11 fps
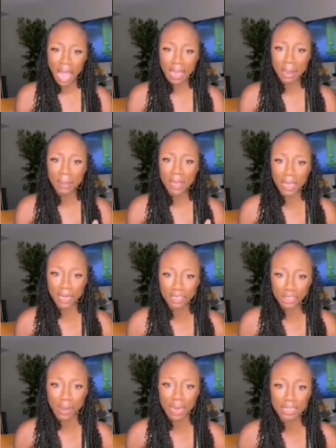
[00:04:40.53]
I am here
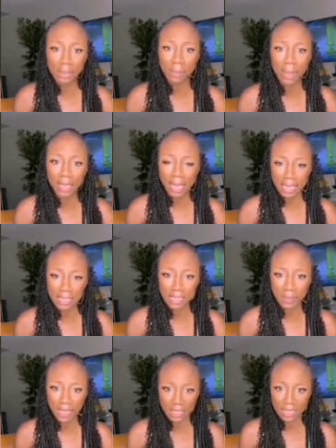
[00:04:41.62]
trying to make ends
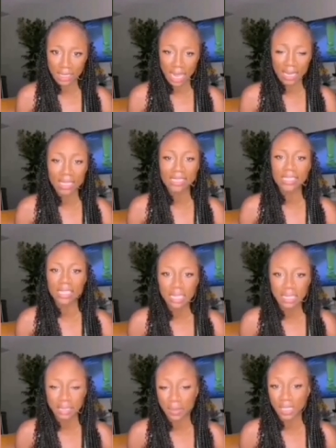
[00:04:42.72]
meet and he's
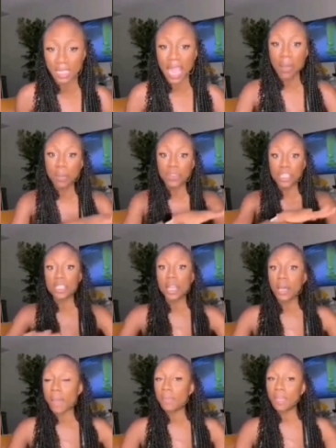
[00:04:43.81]
stealing the money. I'm
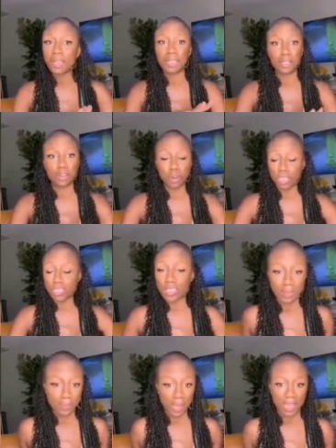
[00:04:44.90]
not going to go
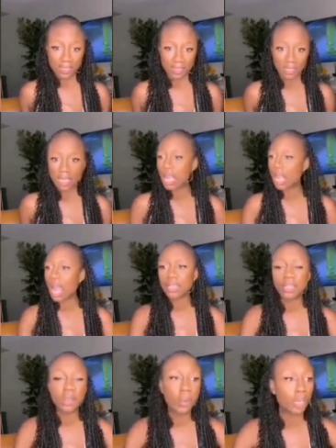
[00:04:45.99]
into the past.
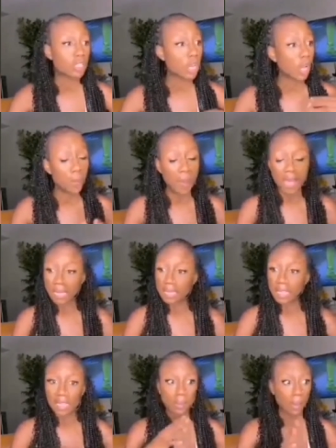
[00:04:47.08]
I did not want to talk about
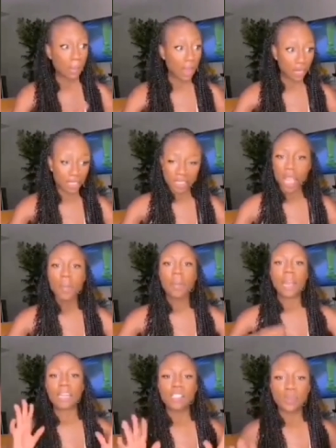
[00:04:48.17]
anything in my marriage,
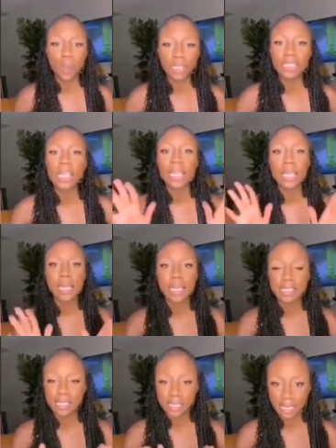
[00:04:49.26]
but at this point, he
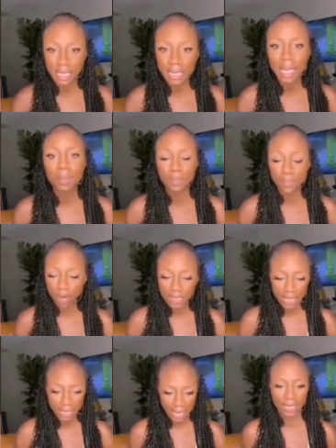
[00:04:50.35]
is stealing in broad
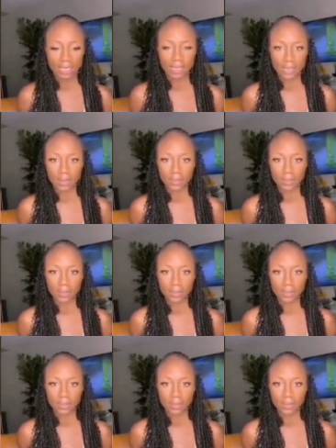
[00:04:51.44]
daylight.